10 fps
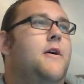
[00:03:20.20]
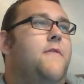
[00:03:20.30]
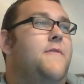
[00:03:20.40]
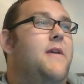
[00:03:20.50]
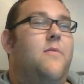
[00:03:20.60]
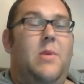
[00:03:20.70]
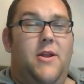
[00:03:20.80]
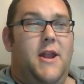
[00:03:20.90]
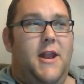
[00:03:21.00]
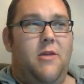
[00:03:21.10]
I've never been
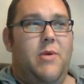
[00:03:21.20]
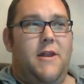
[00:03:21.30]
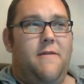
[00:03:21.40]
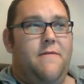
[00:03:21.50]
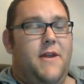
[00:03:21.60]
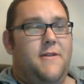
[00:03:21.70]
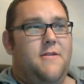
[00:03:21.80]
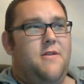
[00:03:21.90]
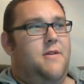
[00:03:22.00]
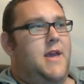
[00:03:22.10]
on any
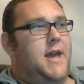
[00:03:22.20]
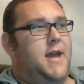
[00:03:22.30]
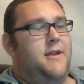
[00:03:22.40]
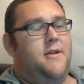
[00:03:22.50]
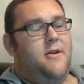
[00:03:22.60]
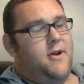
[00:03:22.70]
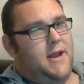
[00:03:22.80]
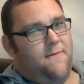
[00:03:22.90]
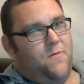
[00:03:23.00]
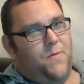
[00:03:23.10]
benefits, and I
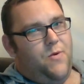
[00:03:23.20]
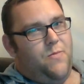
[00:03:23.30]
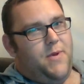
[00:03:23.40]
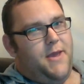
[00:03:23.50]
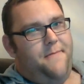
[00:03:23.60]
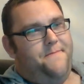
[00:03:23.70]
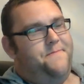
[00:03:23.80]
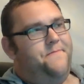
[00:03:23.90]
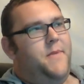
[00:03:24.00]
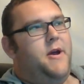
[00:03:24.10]
never will be.
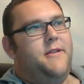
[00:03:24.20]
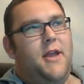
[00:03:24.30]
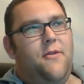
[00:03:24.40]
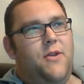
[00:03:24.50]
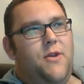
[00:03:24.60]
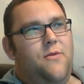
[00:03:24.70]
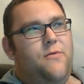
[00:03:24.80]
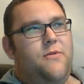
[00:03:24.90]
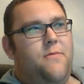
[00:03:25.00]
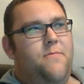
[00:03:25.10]
I don't
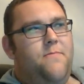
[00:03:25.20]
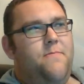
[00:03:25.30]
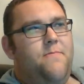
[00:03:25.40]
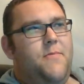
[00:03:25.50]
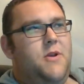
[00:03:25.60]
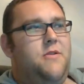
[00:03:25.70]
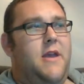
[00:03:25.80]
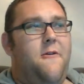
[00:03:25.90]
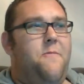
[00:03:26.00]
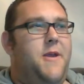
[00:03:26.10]
use
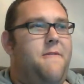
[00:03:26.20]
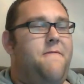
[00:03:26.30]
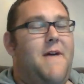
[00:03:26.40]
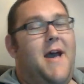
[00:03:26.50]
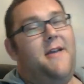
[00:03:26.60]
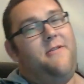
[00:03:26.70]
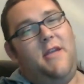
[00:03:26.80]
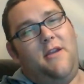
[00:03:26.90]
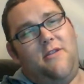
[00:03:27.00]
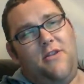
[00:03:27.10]
myself being fat as an
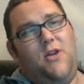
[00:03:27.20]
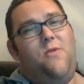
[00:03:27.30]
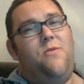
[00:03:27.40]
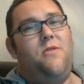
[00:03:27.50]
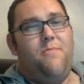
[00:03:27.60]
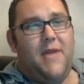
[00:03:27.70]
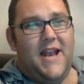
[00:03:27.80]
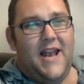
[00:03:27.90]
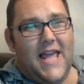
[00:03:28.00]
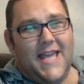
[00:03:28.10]
excuse of
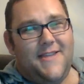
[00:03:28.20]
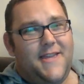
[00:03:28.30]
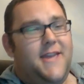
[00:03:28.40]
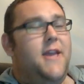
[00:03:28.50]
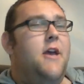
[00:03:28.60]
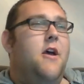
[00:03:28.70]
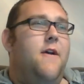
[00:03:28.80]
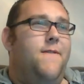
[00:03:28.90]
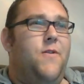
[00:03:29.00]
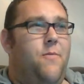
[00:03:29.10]
being lazy
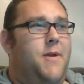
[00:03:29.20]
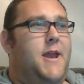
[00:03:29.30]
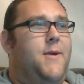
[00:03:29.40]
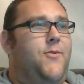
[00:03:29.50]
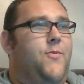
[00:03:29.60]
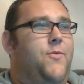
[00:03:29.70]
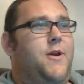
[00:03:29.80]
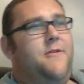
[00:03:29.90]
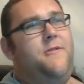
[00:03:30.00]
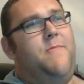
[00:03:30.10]
and not being able to
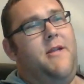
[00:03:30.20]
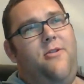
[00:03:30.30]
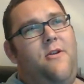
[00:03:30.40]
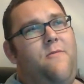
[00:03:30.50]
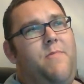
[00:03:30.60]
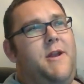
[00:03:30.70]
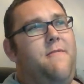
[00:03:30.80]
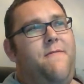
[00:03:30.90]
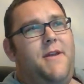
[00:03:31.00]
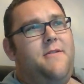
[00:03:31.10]
work, sponging off
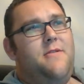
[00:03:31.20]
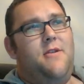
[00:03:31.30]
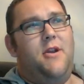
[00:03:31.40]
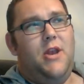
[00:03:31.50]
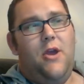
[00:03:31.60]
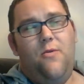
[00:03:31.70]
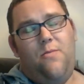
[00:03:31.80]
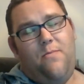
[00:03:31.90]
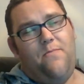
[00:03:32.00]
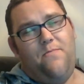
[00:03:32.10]
benefits. And I
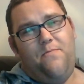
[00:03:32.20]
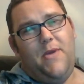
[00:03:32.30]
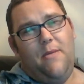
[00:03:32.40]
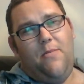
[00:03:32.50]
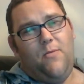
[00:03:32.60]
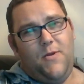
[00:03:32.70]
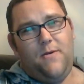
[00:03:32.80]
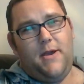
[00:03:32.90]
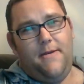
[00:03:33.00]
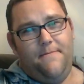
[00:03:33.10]
know people do
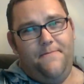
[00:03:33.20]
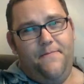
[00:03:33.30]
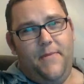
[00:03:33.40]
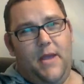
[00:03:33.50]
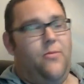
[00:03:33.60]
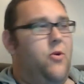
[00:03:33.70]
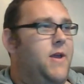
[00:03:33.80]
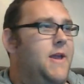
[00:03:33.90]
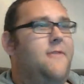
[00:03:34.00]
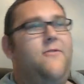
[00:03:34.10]
it. I'm not
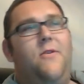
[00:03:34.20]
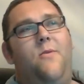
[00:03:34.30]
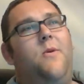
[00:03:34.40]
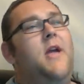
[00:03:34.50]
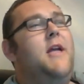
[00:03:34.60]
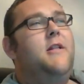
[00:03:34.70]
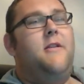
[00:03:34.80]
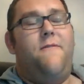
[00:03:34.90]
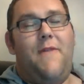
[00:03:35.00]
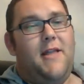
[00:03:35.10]
here to
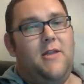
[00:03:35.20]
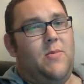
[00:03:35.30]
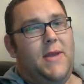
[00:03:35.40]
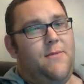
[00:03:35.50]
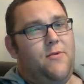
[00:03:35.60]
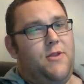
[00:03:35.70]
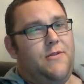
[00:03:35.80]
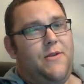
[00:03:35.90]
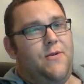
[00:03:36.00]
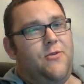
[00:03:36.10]
defend the people that
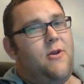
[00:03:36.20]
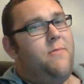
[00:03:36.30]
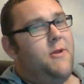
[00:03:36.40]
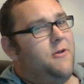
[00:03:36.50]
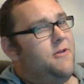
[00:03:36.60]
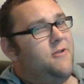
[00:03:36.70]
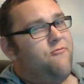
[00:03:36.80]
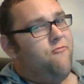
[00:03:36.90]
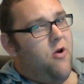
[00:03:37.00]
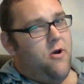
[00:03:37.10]
do it because it's
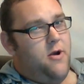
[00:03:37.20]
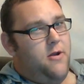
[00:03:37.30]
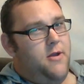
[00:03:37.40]
wrong.